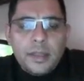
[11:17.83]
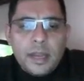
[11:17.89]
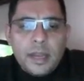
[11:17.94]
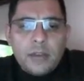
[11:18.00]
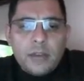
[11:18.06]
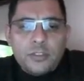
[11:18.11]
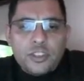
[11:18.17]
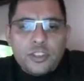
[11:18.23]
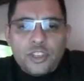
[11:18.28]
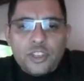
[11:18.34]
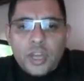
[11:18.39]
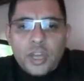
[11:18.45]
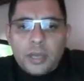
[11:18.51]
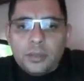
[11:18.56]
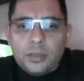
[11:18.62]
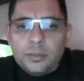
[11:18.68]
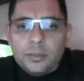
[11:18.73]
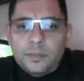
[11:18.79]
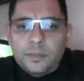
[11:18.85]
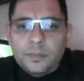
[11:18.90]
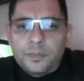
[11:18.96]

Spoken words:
noun is child,